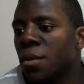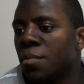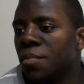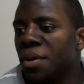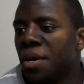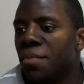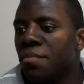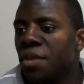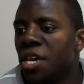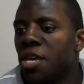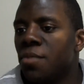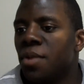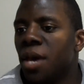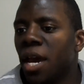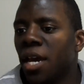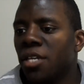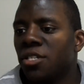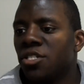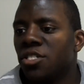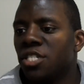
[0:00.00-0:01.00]
but maybe
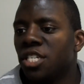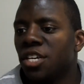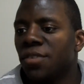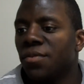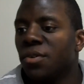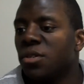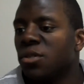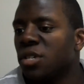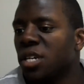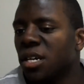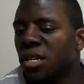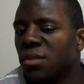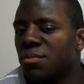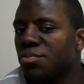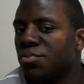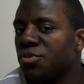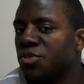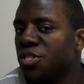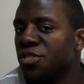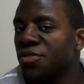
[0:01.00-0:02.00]
I can just give you a little, like, a
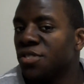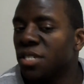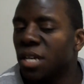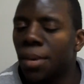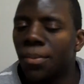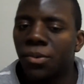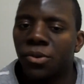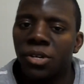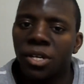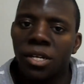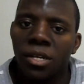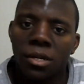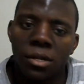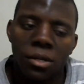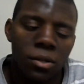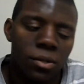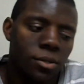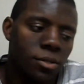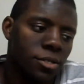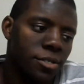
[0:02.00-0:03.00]
brief summary
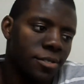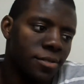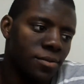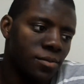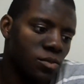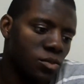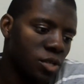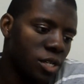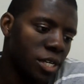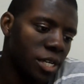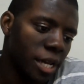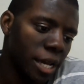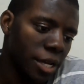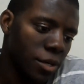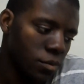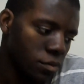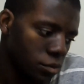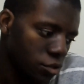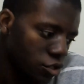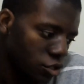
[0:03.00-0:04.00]
on what I
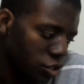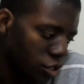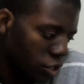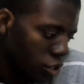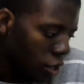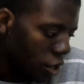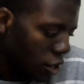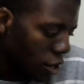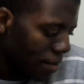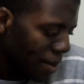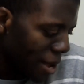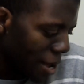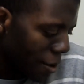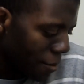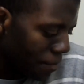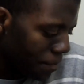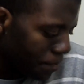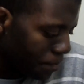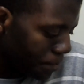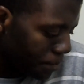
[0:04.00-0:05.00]
should talk about.